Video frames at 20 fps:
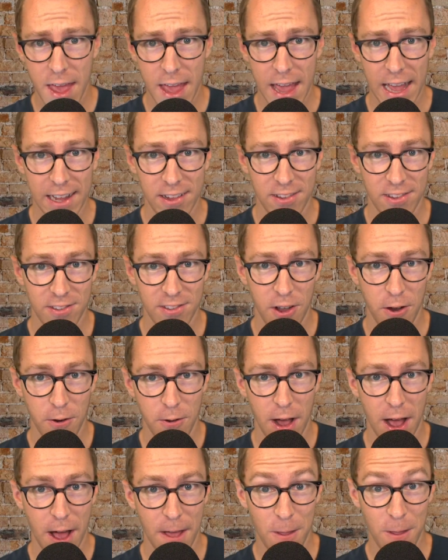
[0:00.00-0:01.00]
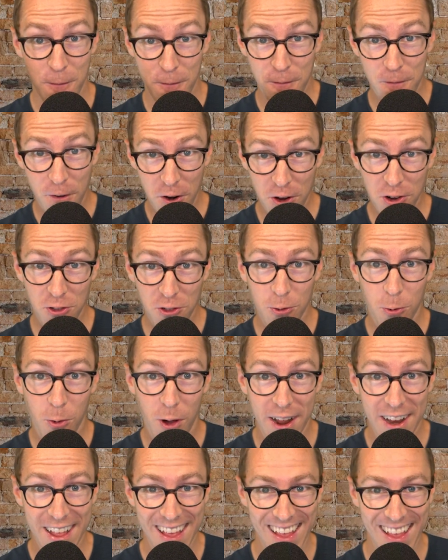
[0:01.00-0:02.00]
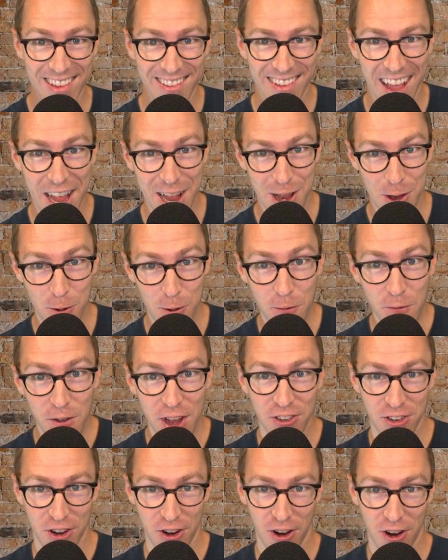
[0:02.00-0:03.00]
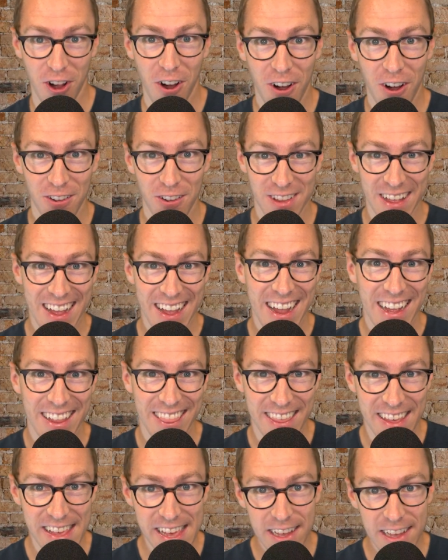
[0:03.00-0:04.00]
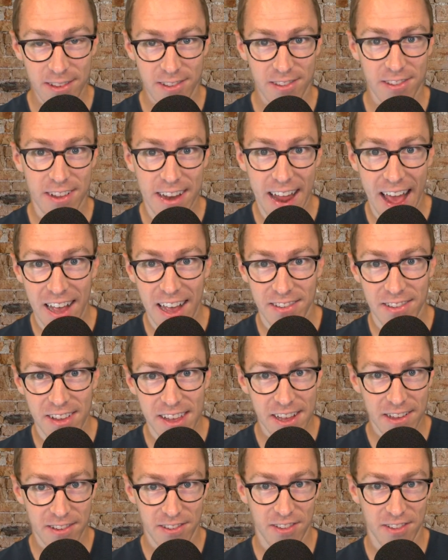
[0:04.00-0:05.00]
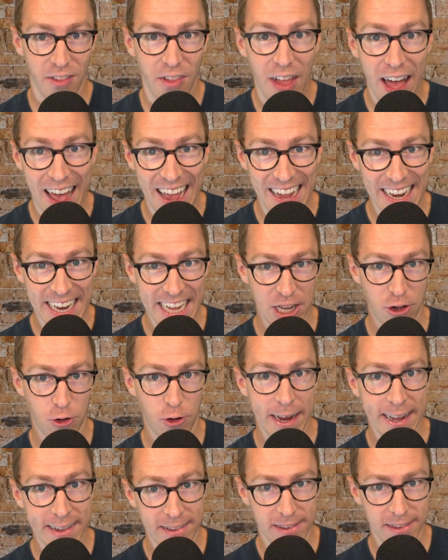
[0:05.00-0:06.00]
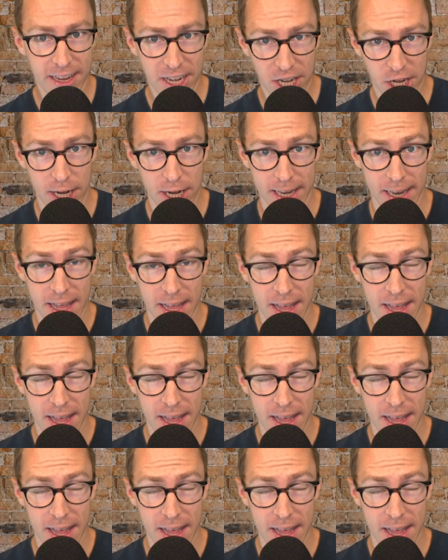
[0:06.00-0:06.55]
And so uh, the first one is a new feature called the Snazzy Slide Transition.